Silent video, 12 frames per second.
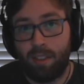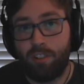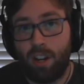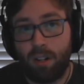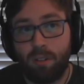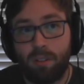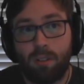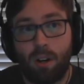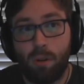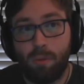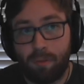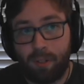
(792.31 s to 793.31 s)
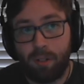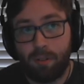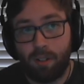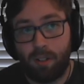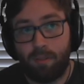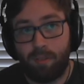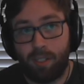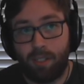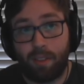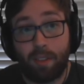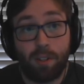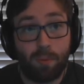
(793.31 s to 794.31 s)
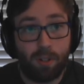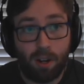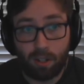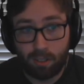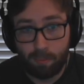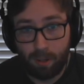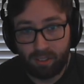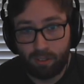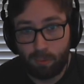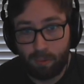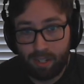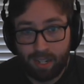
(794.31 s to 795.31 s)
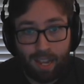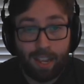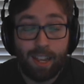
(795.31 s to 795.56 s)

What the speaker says: general overview of the things we talked about this week.